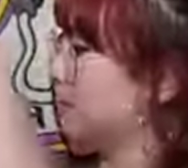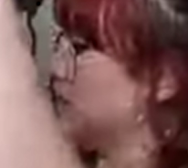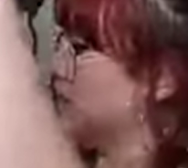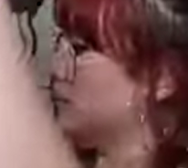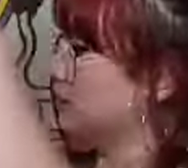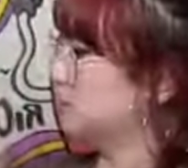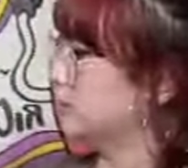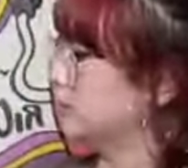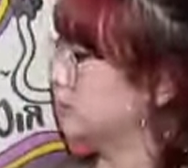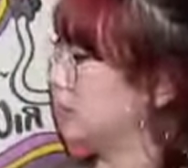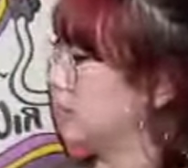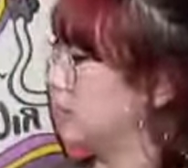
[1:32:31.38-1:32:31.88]

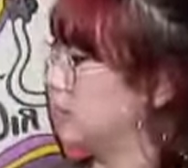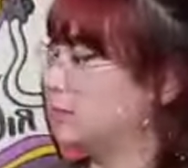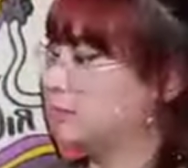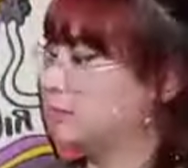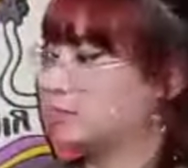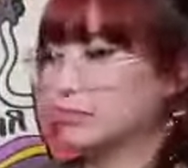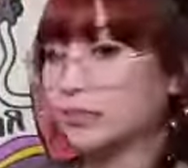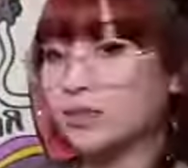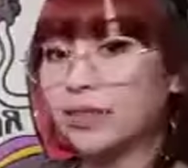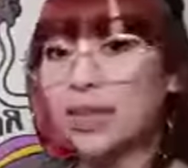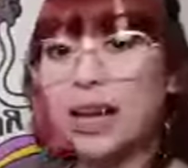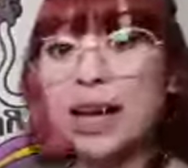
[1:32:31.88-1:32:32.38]
Yeah.
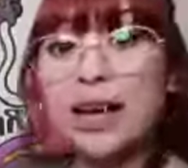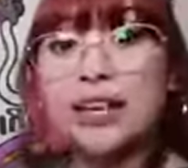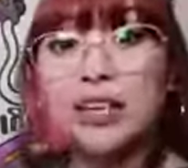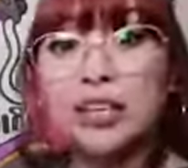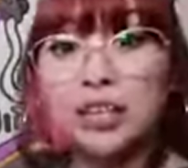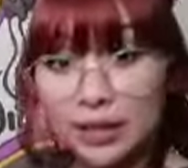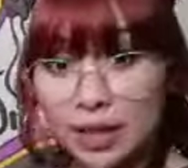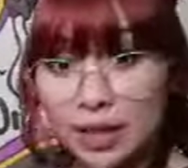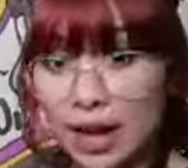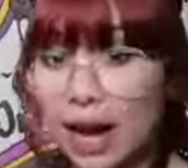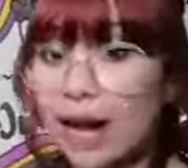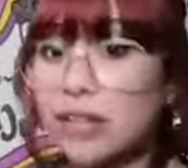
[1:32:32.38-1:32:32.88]
You
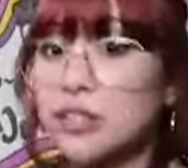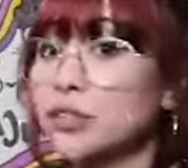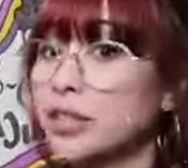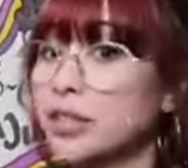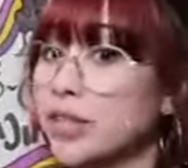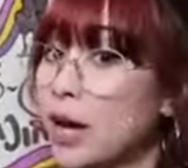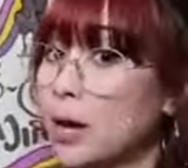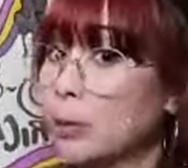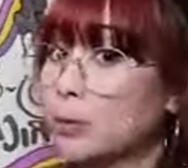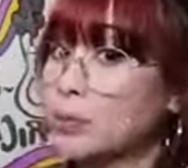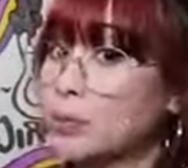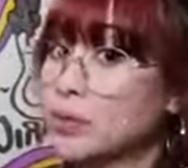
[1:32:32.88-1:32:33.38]
know, that actually
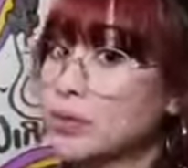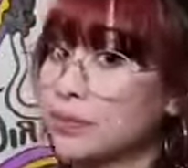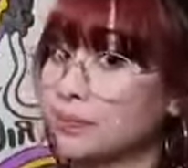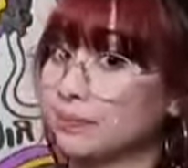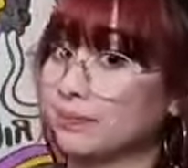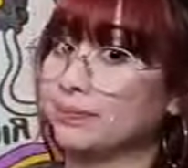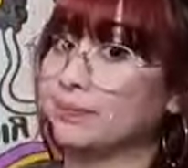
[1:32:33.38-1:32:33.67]
helps.